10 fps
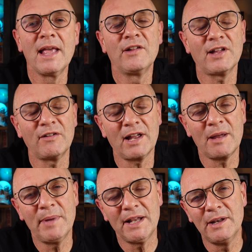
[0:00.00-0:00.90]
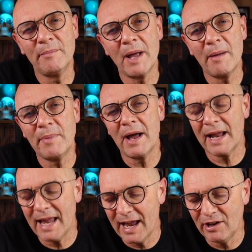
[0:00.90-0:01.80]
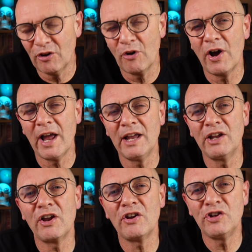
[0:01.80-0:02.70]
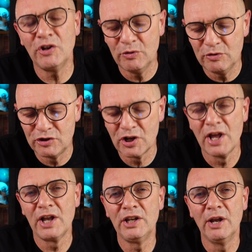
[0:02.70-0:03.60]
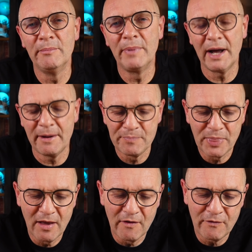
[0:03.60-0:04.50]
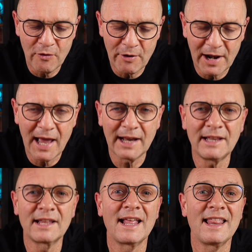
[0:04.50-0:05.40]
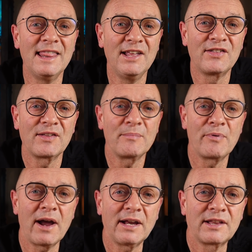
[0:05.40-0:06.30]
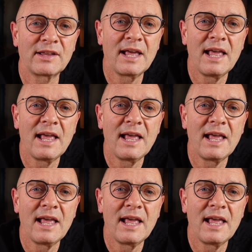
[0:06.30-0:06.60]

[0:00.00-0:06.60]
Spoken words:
Sounds like a big number, but again, not a huge number for a light this bright.